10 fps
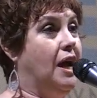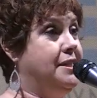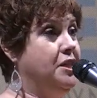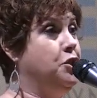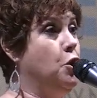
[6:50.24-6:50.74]

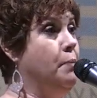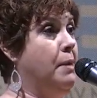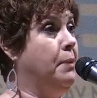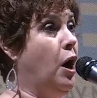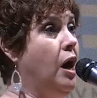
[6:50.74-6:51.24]
didn't know
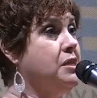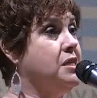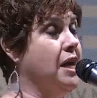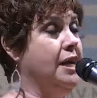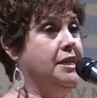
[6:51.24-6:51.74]
my
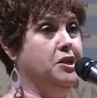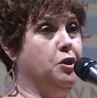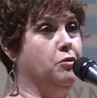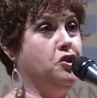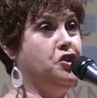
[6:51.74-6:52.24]
boss, I didn't
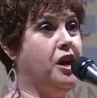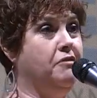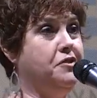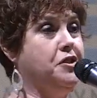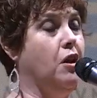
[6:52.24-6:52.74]
know the chefs.